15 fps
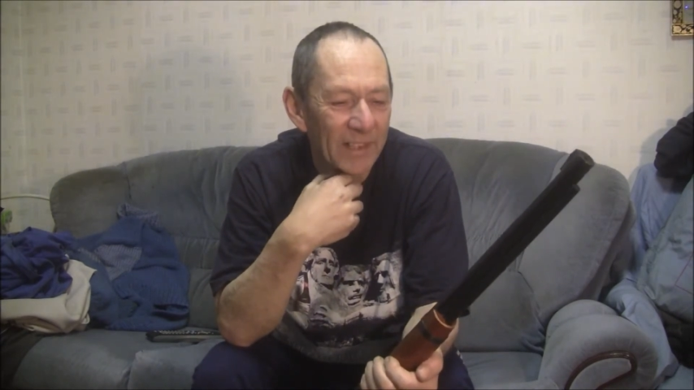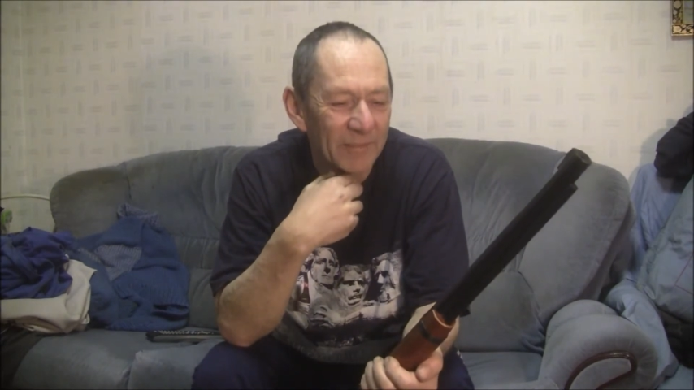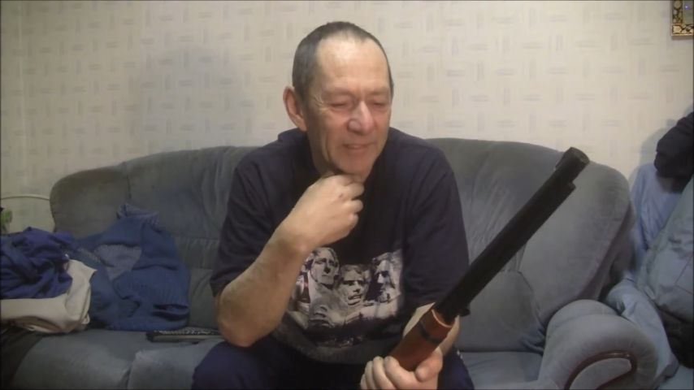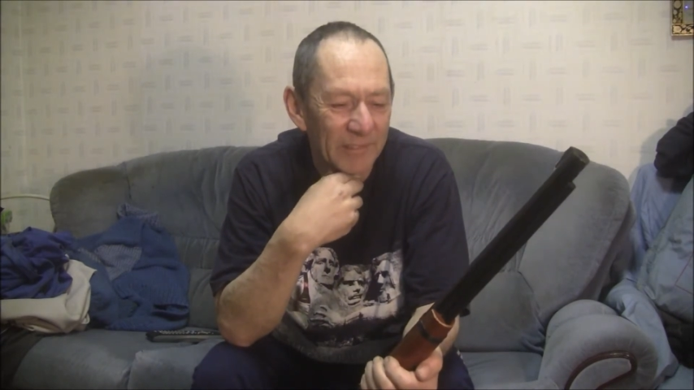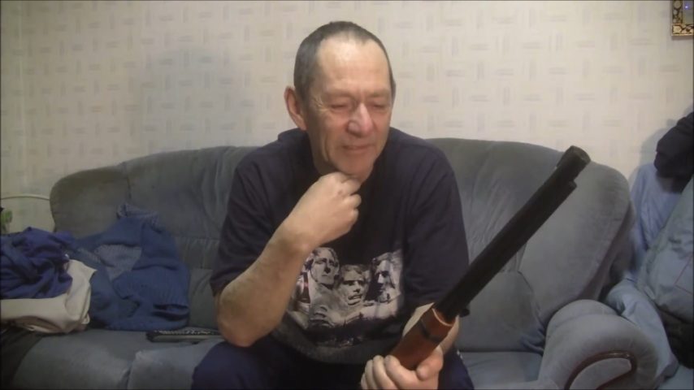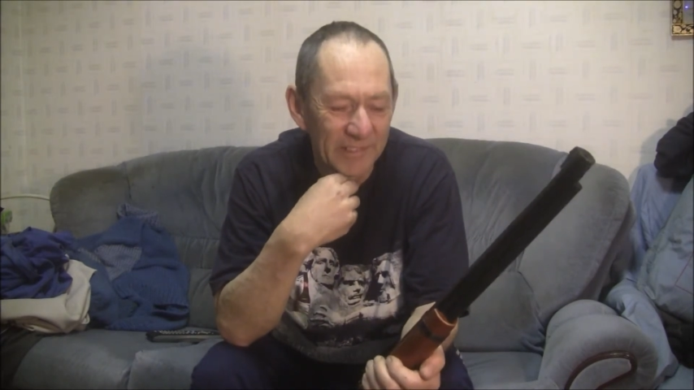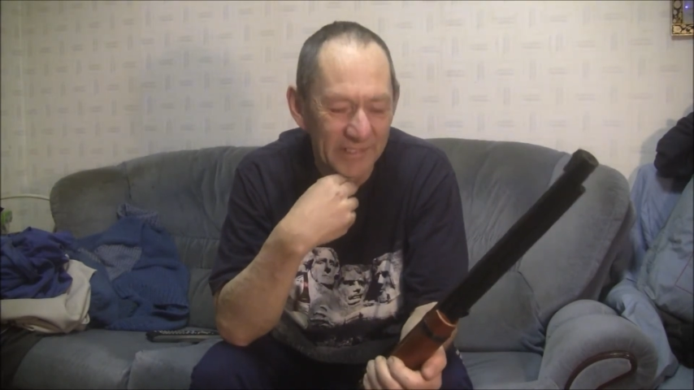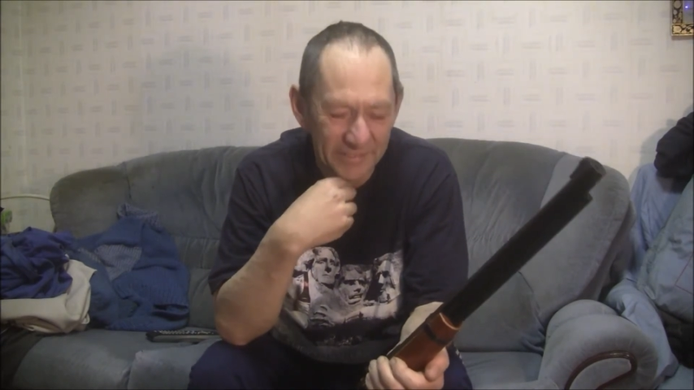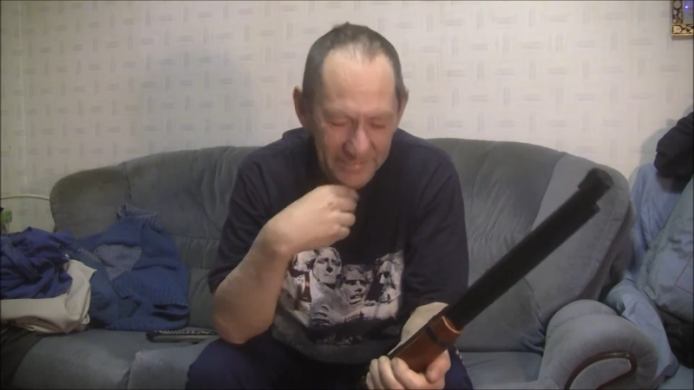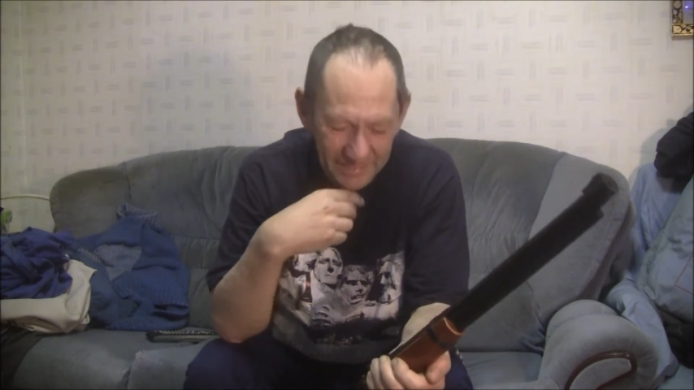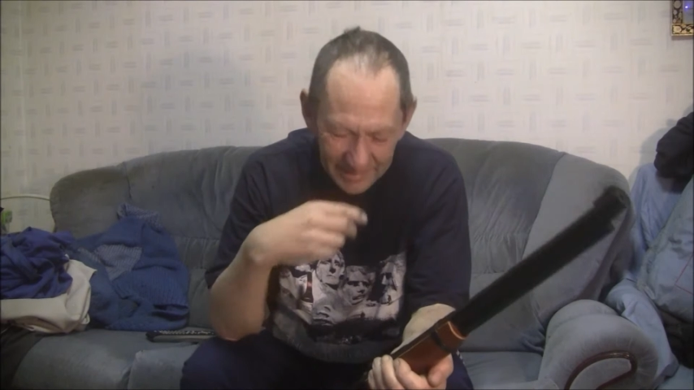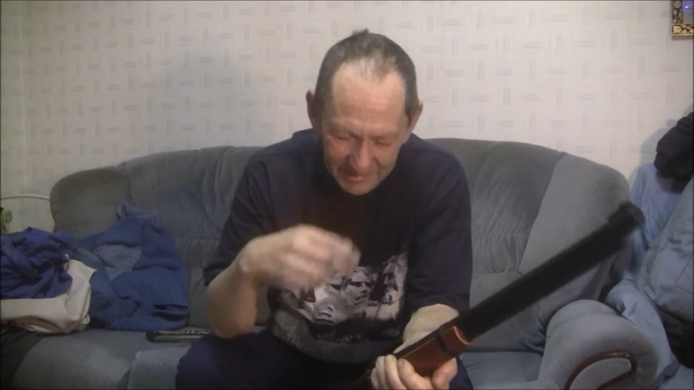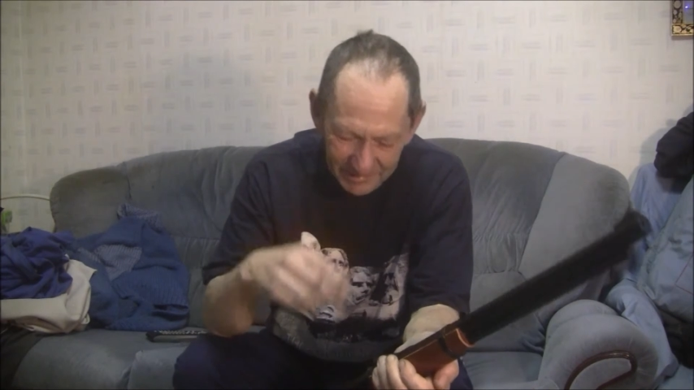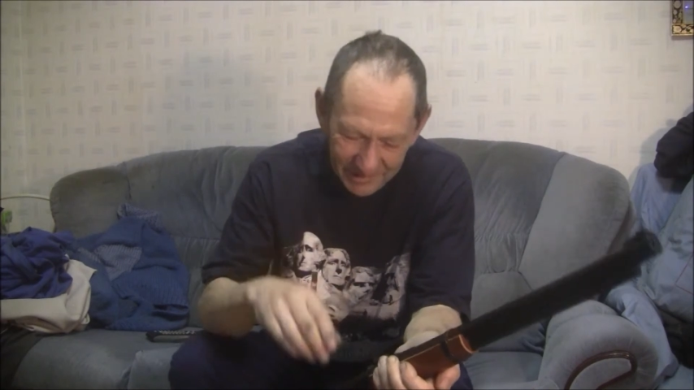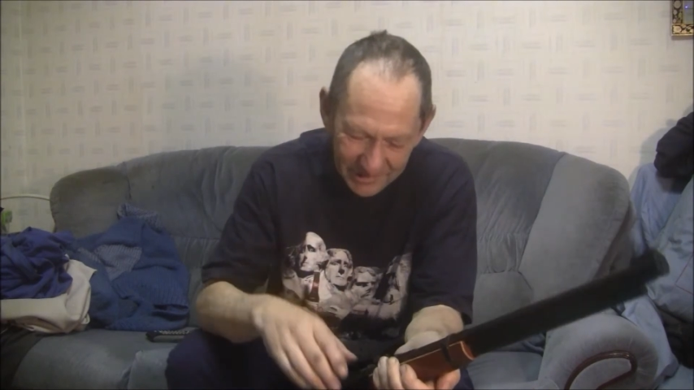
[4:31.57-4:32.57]
But what I
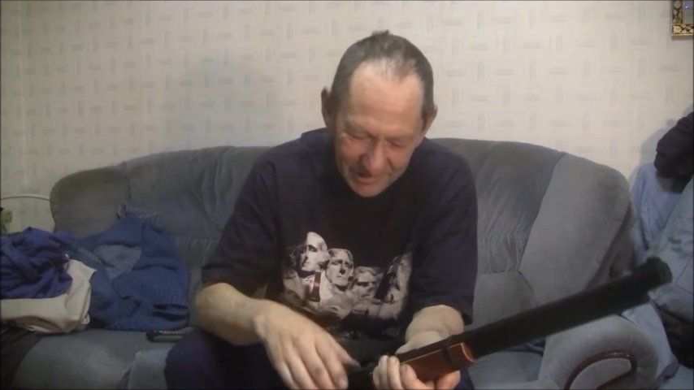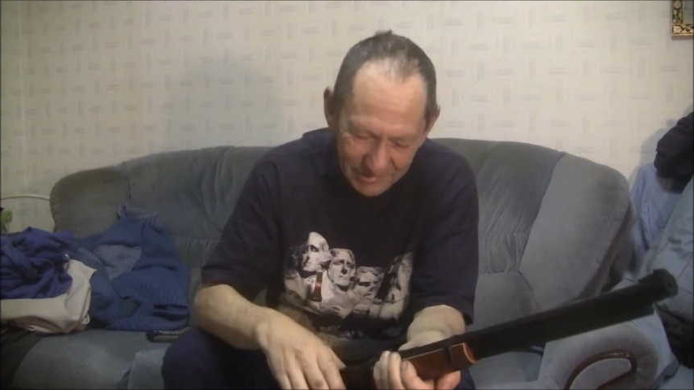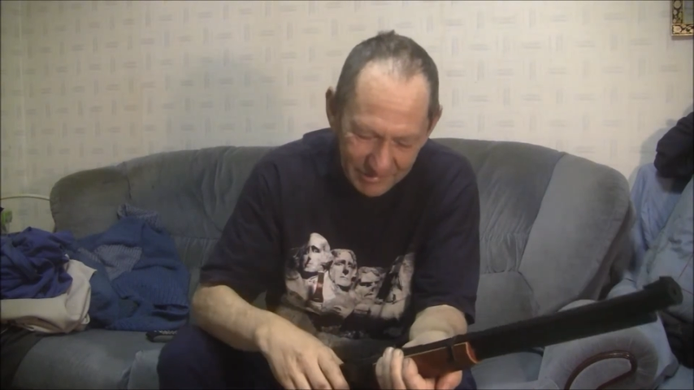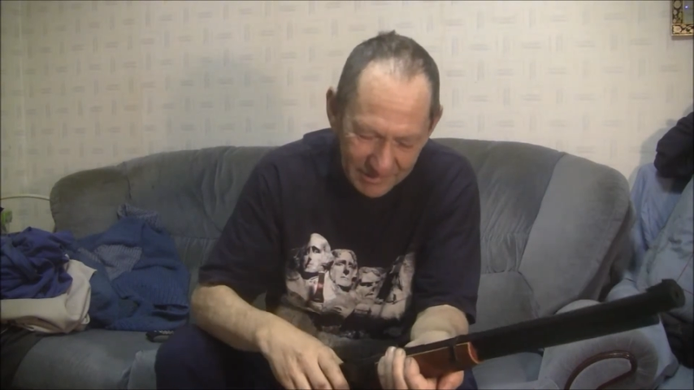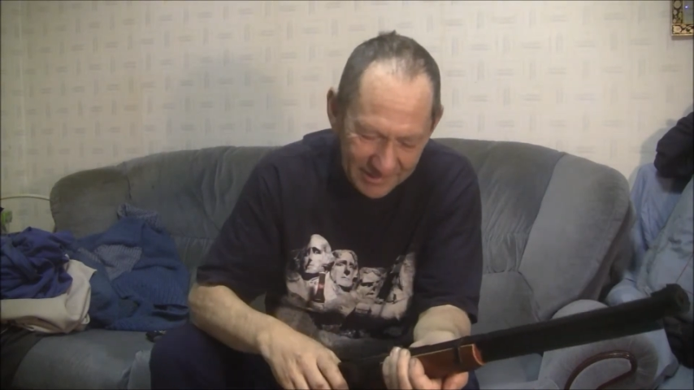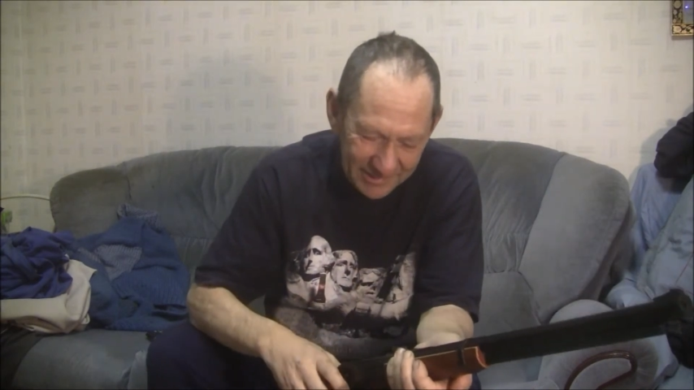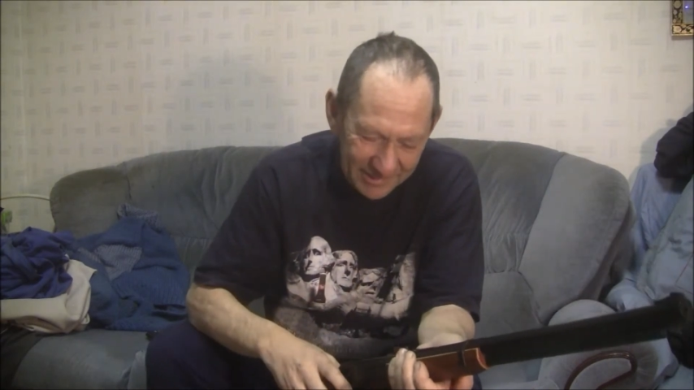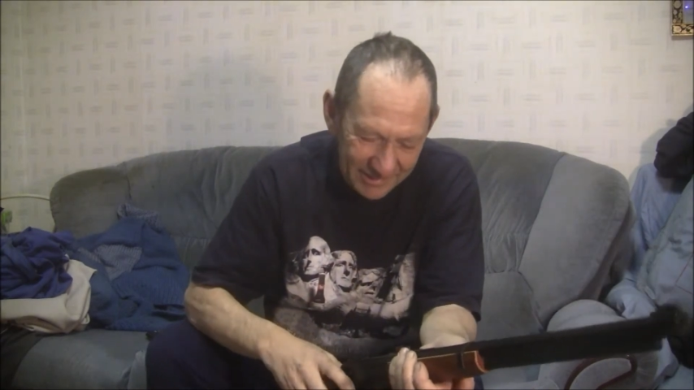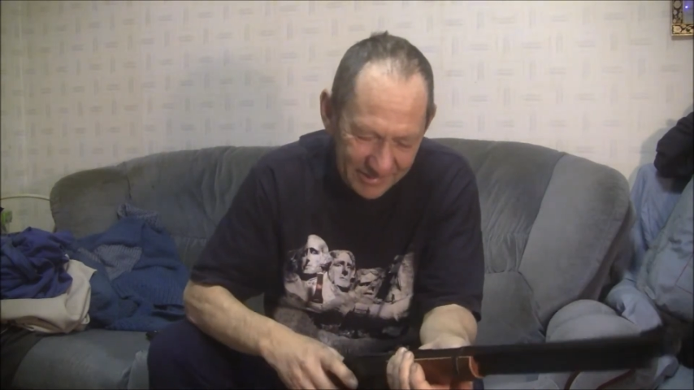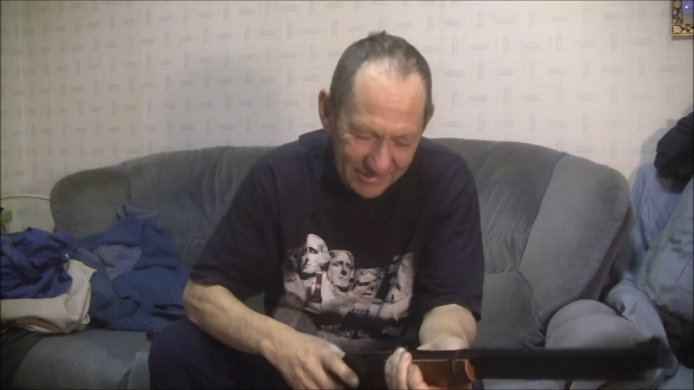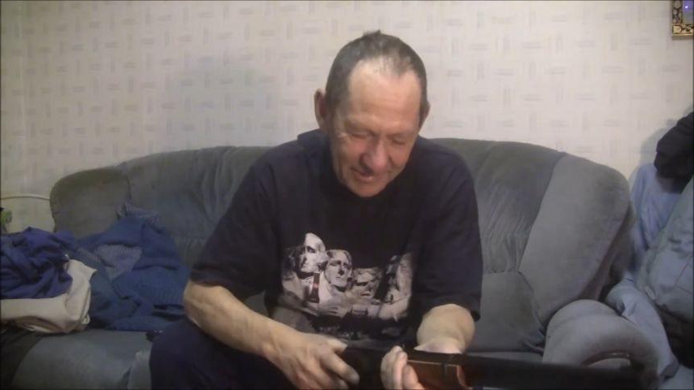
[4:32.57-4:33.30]
found was the windage